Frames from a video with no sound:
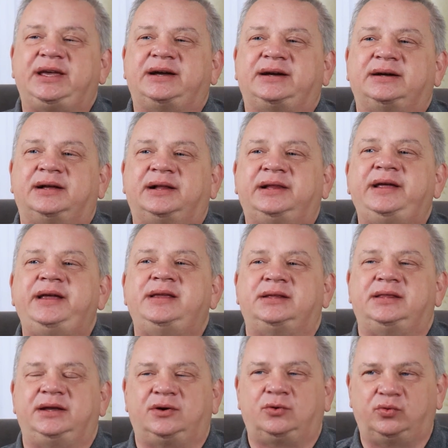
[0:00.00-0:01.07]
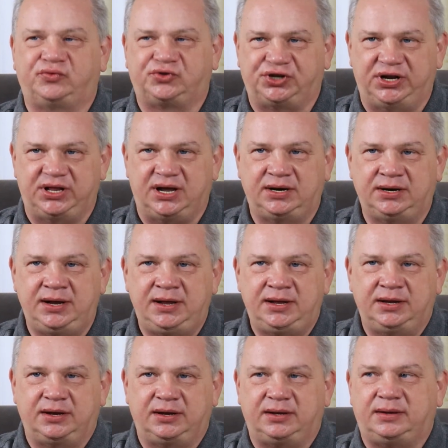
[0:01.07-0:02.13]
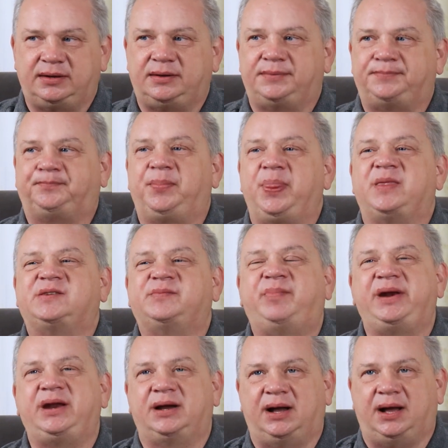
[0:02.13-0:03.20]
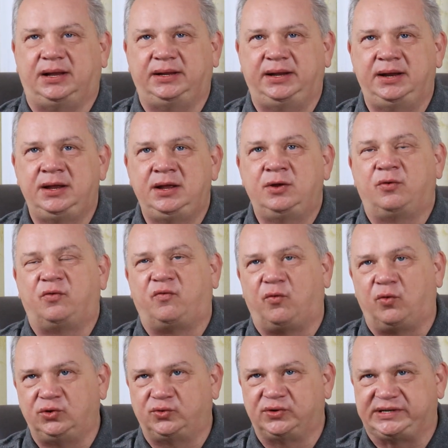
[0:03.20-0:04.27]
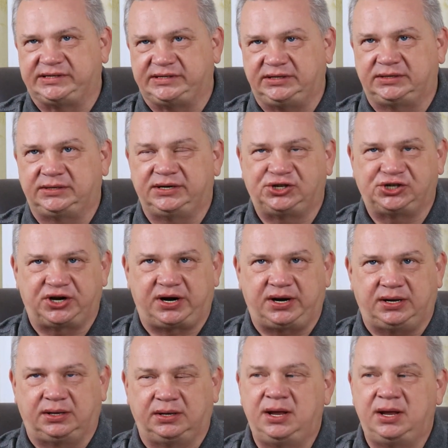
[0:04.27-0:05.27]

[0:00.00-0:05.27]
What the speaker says: It was in these clay jugs that water from those springs has been stored.